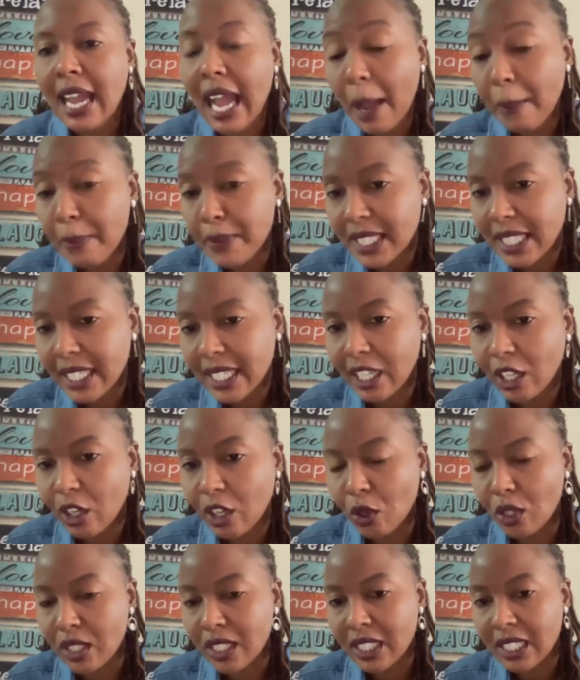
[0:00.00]
upskilling
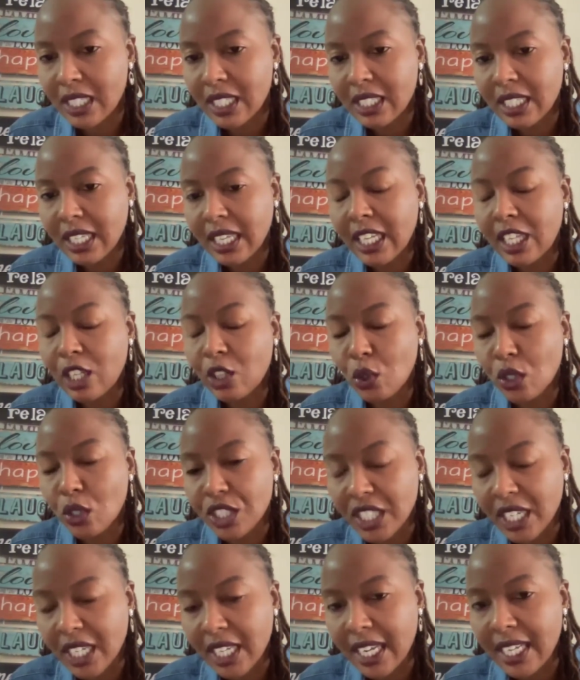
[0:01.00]
courses in
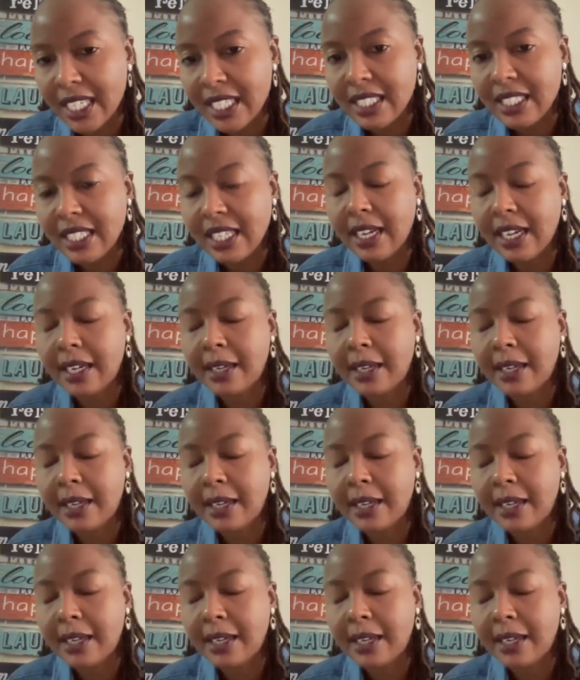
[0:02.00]
Node.js,